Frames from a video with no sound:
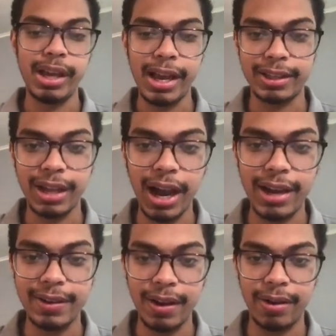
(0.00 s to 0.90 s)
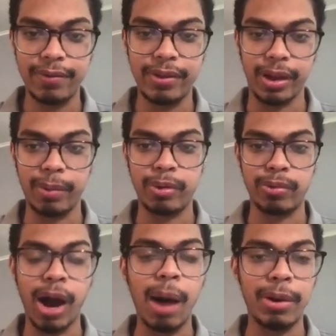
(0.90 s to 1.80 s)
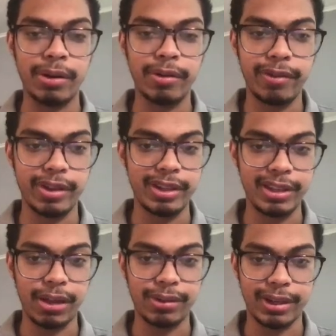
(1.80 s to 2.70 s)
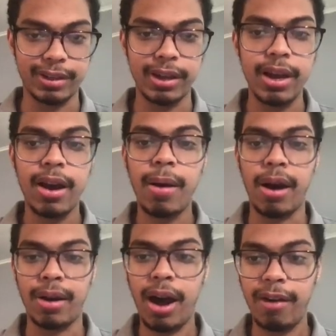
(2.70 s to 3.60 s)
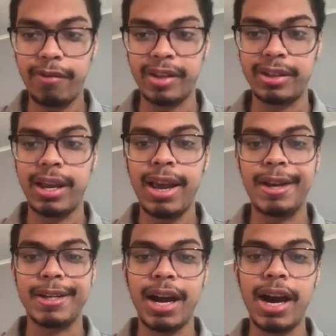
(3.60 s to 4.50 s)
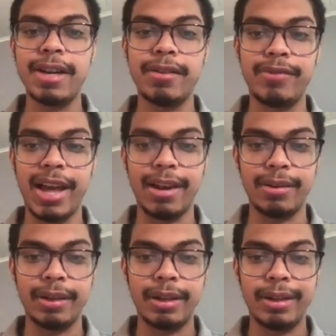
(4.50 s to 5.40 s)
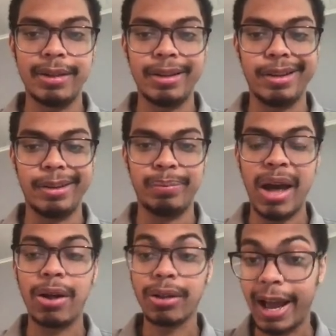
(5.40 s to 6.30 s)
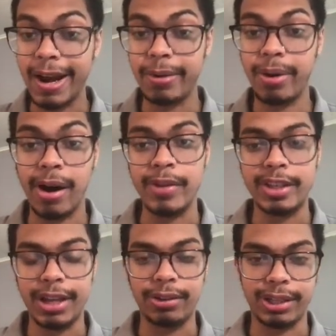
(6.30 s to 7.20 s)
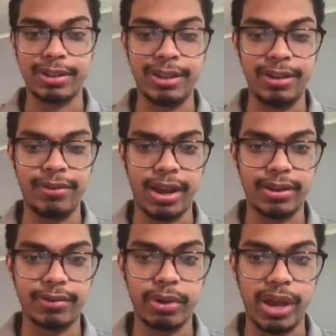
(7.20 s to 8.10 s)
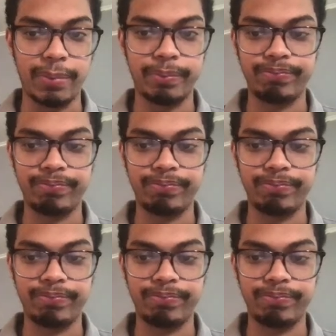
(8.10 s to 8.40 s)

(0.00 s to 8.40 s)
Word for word: as kind of the barometer for the Celtics on offense and kind of that uh, bell cow on the Celtics defense for them.